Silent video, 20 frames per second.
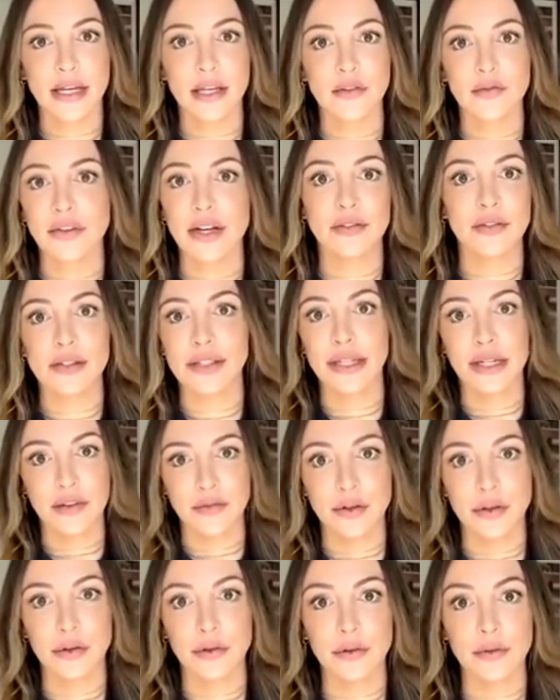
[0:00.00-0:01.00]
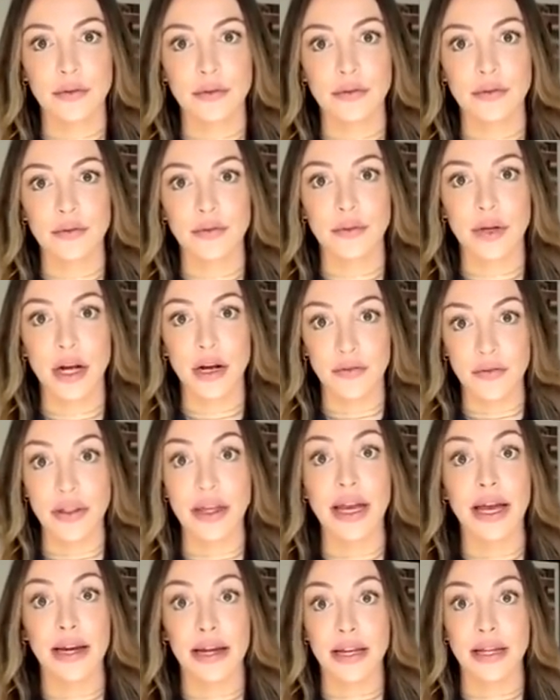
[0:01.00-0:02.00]
you've never seen a view of the
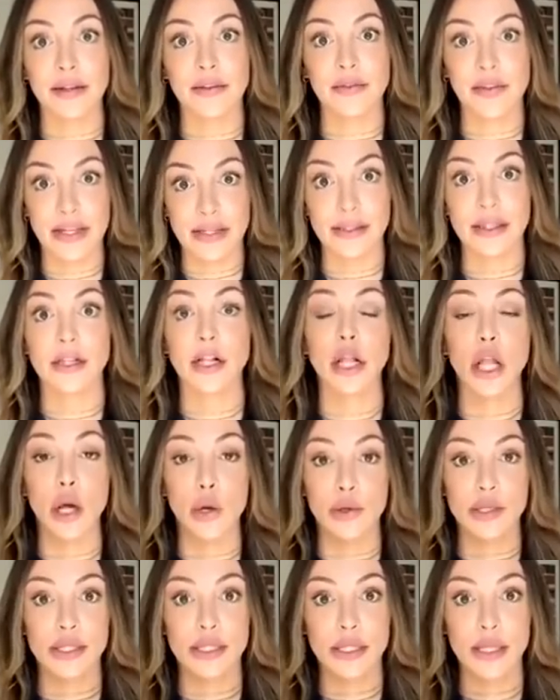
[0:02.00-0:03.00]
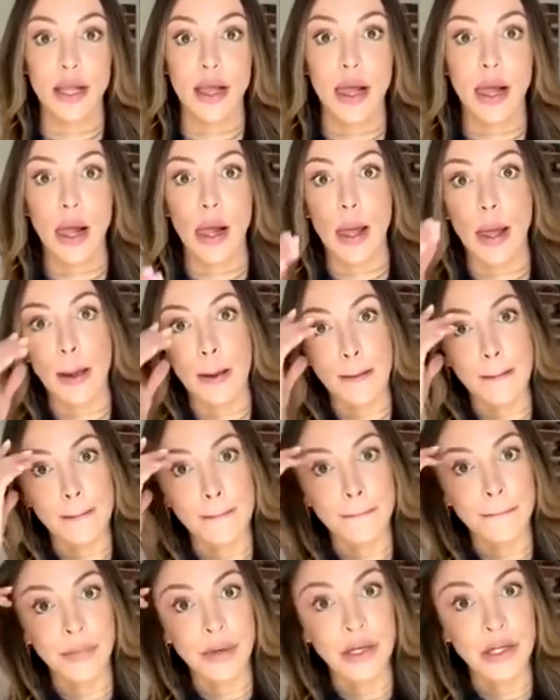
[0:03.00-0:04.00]
Getty. This Where is close. it located? Bel
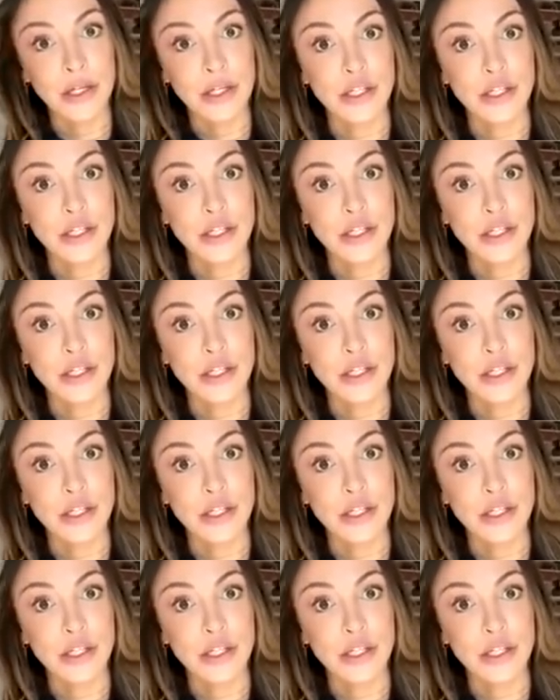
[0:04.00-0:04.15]
Air.